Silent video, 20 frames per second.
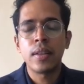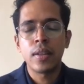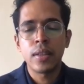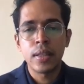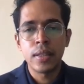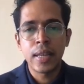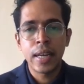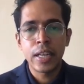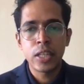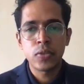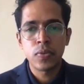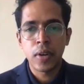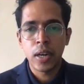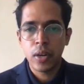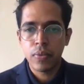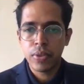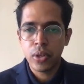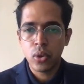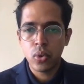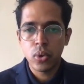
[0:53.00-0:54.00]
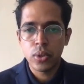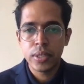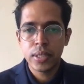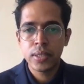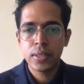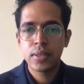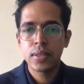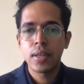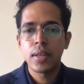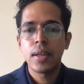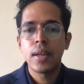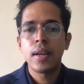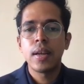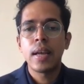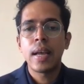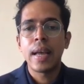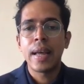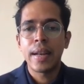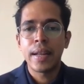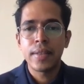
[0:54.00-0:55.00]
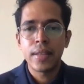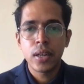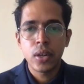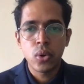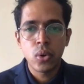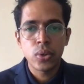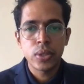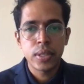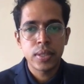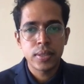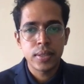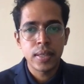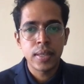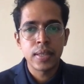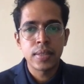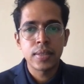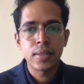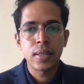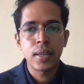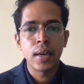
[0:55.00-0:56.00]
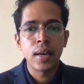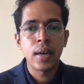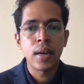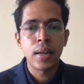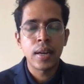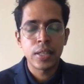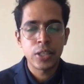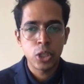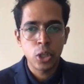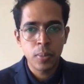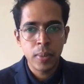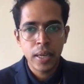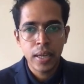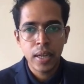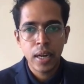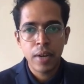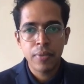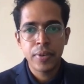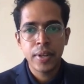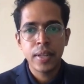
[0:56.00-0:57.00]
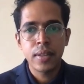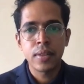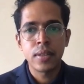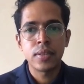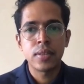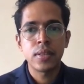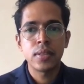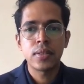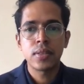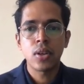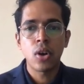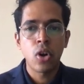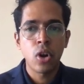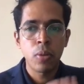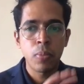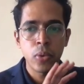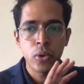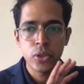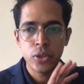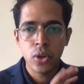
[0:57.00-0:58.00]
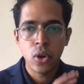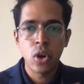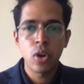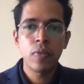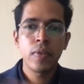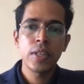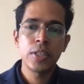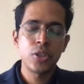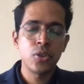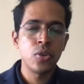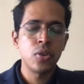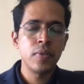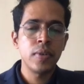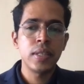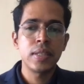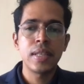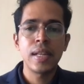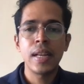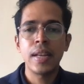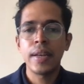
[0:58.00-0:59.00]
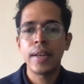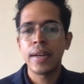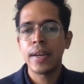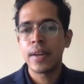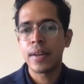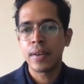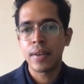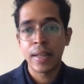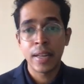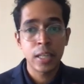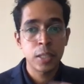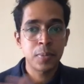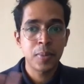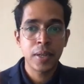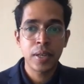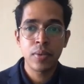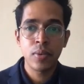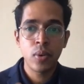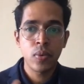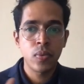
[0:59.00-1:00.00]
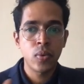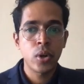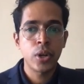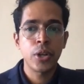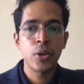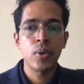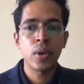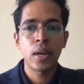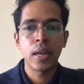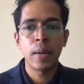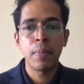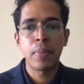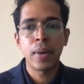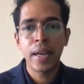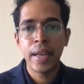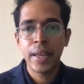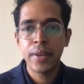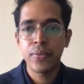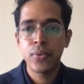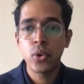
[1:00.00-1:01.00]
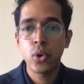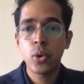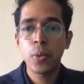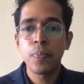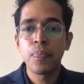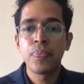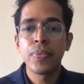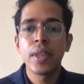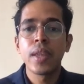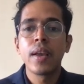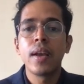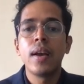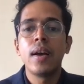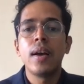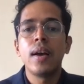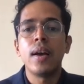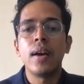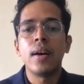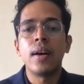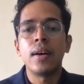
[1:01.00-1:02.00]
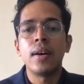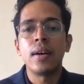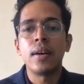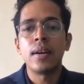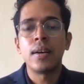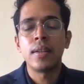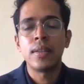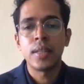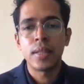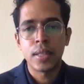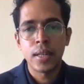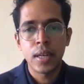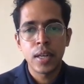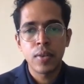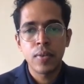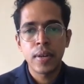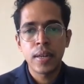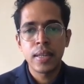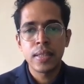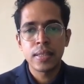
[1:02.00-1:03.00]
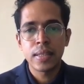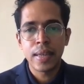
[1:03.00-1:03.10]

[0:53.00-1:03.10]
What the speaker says: that is one of the courses. Another course is resume crafting. This is almost always universally needed, irrespective of what you are applying for. The third one is